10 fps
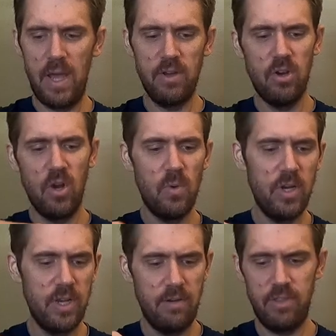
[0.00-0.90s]
mounting hardware
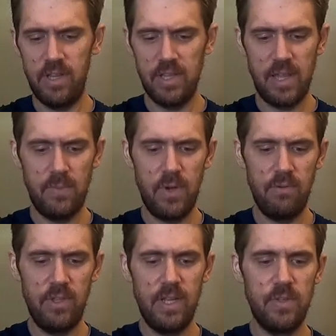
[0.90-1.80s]
and everything like that. But
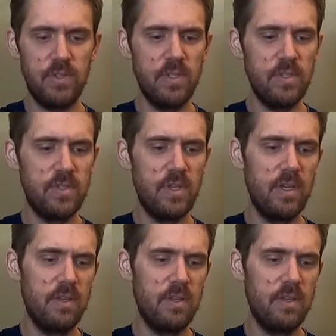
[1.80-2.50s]
everything else is